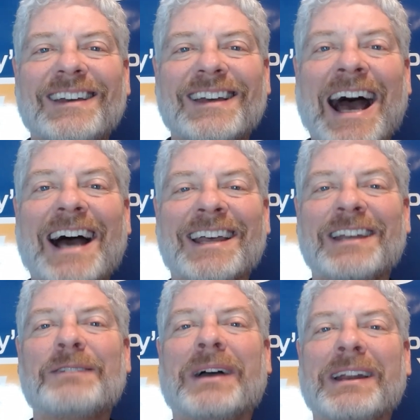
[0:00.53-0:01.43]
Hi,
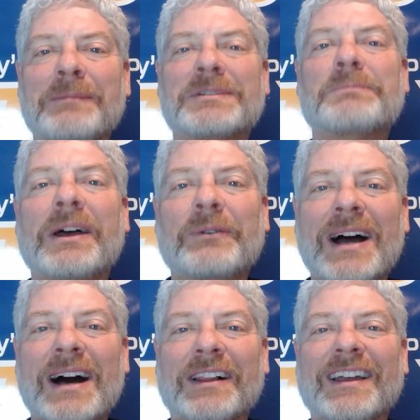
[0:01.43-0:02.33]
my name is Ben
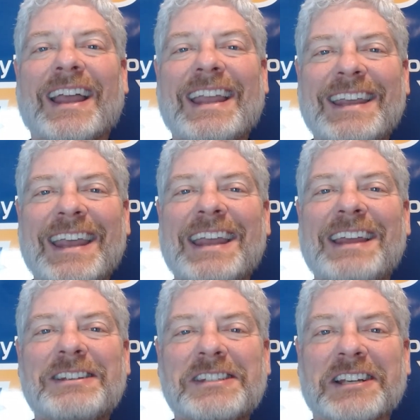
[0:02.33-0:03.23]
Ruhala, aka
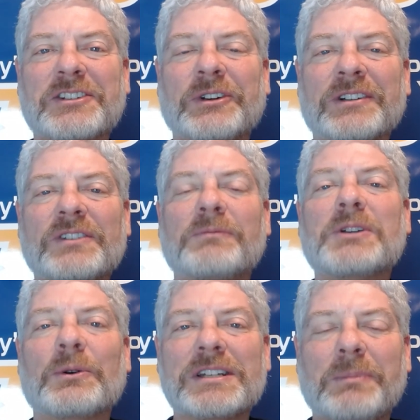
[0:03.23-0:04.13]
the Six Stringers from
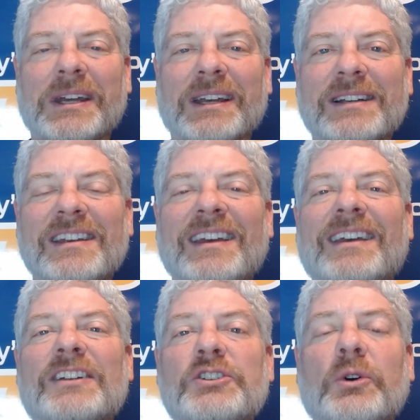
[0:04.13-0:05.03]
Tony's Picks.
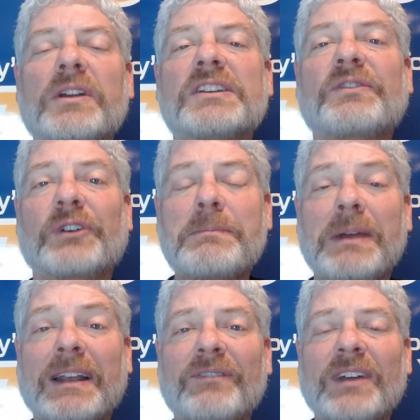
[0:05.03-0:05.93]
Enjoy this free
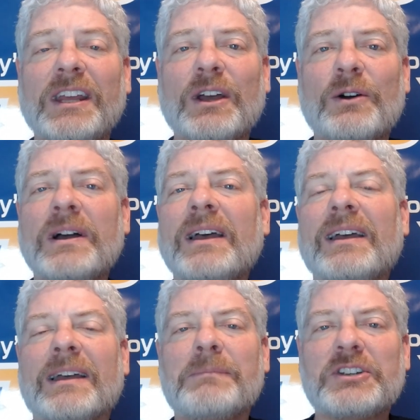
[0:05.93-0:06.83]
pick video
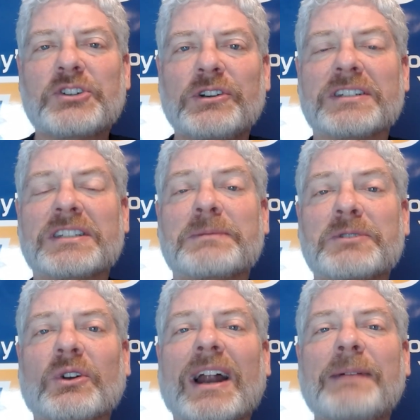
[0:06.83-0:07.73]
and be sure to
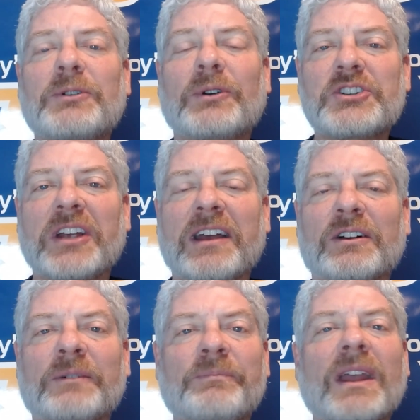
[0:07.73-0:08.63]
subscribe to our
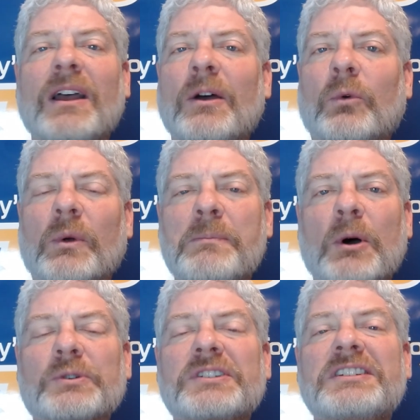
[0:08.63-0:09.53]
channel where we
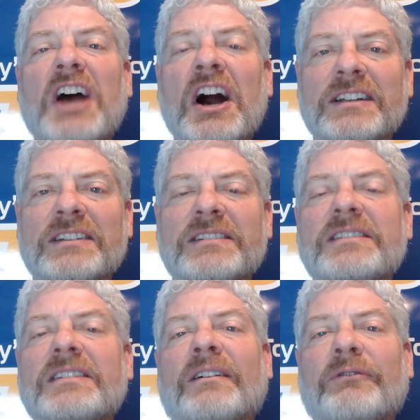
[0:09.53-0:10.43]
post
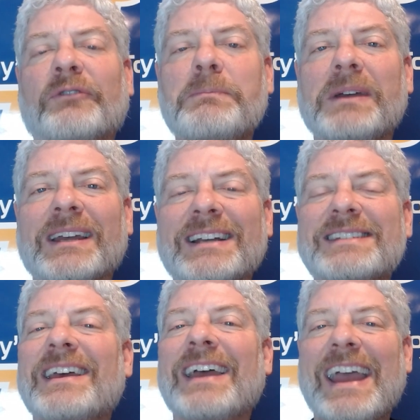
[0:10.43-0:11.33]
tons of free
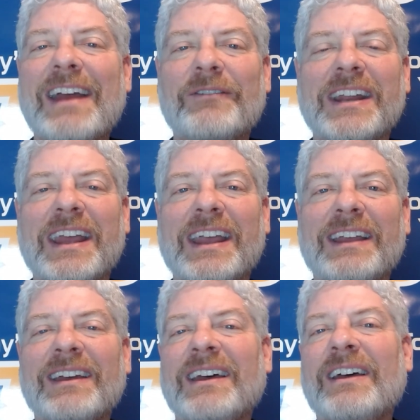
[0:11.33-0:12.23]
picks every day
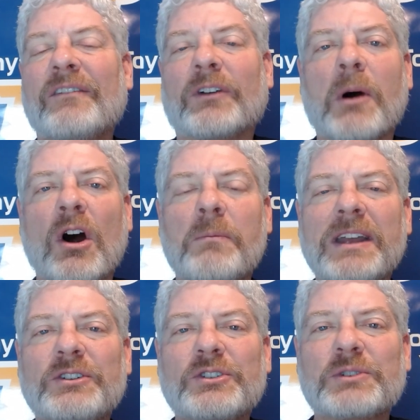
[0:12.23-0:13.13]
from all
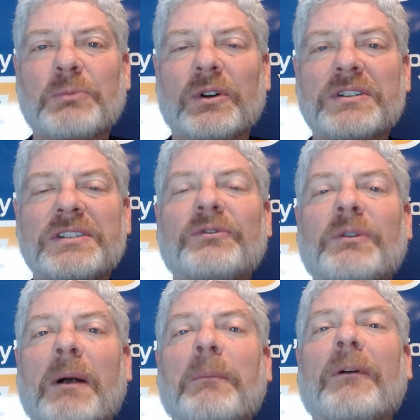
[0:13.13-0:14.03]
major sports from
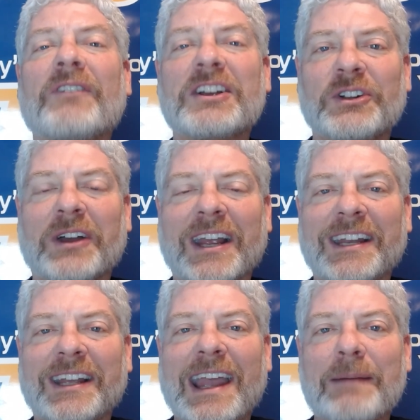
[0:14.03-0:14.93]
our professional
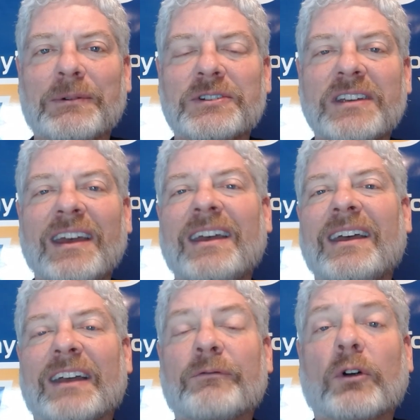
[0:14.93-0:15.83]
handicappers.
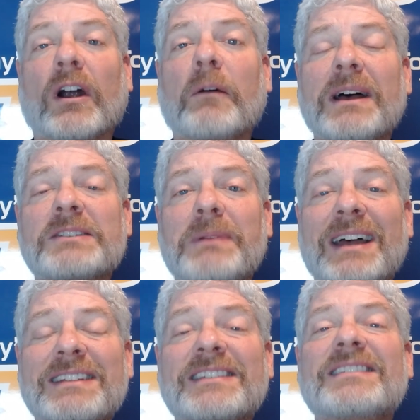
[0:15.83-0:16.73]
And for our best
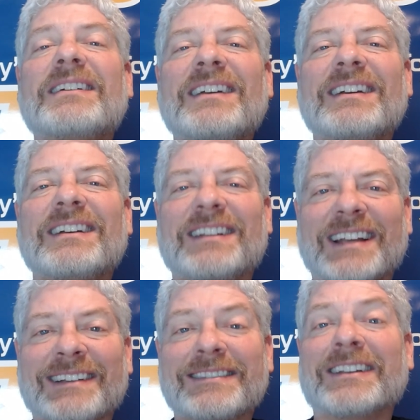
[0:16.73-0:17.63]
bets,
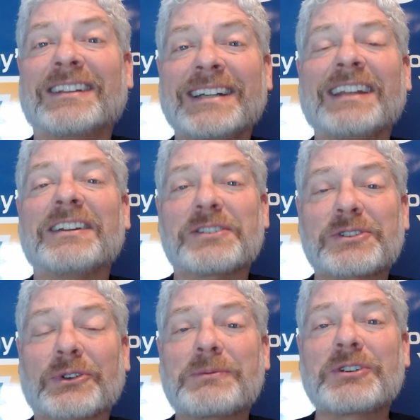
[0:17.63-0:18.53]
click the link in the
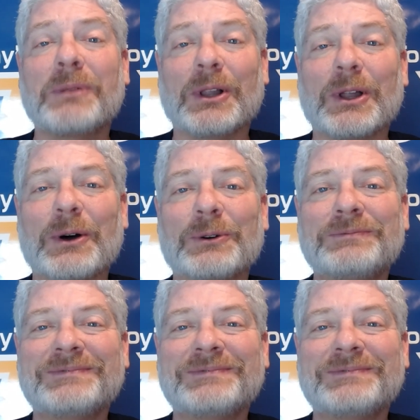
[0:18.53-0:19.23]
description below.